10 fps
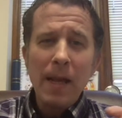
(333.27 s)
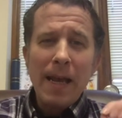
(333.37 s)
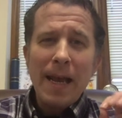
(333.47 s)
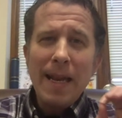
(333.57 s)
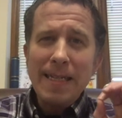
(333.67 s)

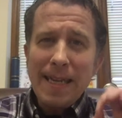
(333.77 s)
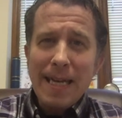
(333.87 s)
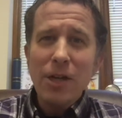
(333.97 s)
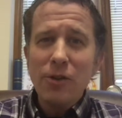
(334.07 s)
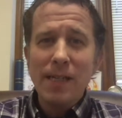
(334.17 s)
It is
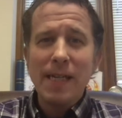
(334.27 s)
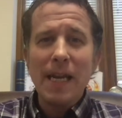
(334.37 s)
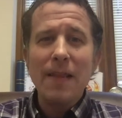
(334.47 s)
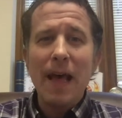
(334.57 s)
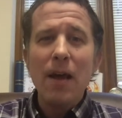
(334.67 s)

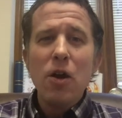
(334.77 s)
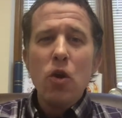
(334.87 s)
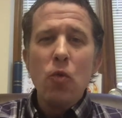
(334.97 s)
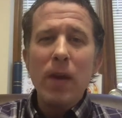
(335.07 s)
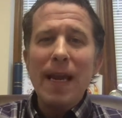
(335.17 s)
interesting that
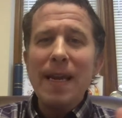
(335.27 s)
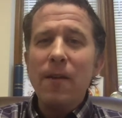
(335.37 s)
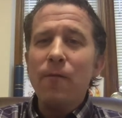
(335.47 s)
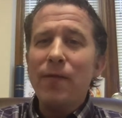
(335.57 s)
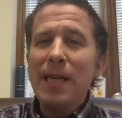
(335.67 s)
we
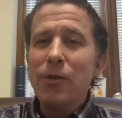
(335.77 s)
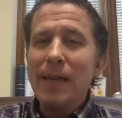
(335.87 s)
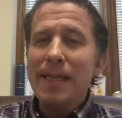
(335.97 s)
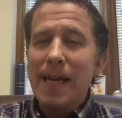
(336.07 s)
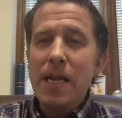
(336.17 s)

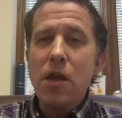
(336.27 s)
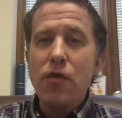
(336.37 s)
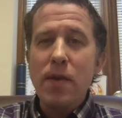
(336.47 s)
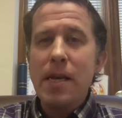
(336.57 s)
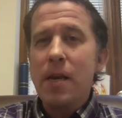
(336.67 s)
individually tend to
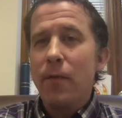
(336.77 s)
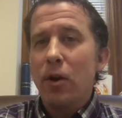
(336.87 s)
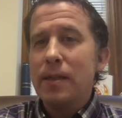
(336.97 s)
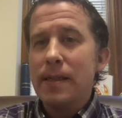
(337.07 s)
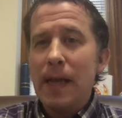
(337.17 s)
think of
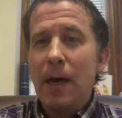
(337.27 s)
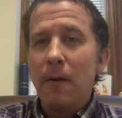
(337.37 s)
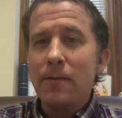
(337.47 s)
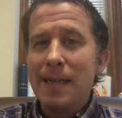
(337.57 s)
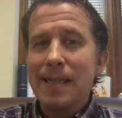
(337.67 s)

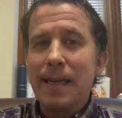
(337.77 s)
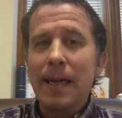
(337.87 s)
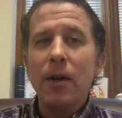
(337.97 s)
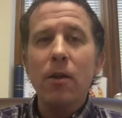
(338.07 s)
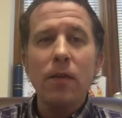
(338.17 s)
ourselves as
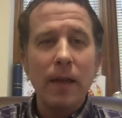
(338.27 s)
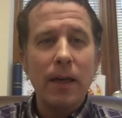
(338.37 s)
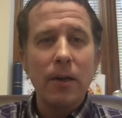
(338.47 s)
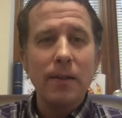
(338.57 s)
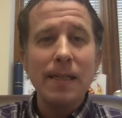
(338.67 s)
clear
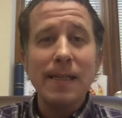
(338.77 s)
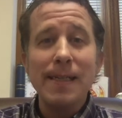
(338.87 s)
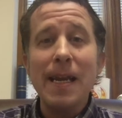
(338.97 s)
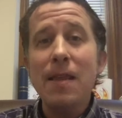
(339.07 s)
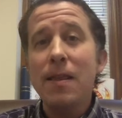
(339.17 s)
thinkers and
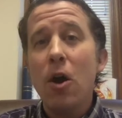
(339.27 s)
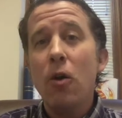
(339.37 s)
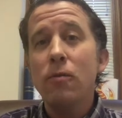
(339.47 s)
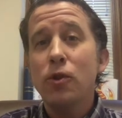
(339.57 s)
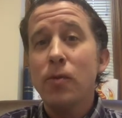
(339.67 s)
see
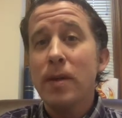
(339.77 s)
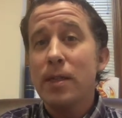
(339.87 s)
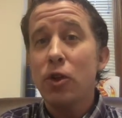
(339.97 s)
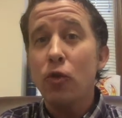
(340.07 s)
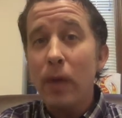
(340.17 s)
those who
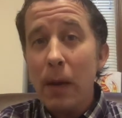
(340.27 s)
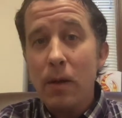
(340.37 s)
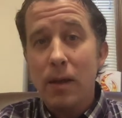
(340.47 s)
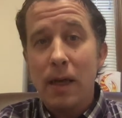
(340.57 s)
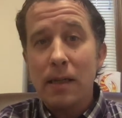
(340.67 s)
disagree
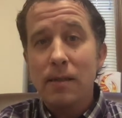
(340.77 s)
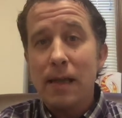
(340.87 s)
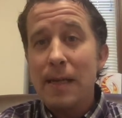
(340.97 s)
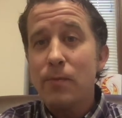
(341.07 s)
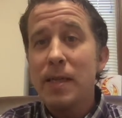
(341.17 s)
with us
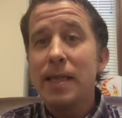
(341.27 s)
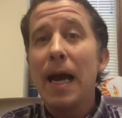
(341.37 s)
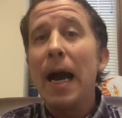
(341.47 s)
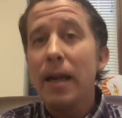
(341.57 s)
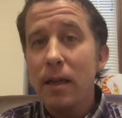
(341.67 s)
as
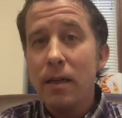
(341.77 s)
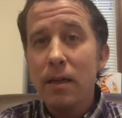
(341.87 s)
misguided.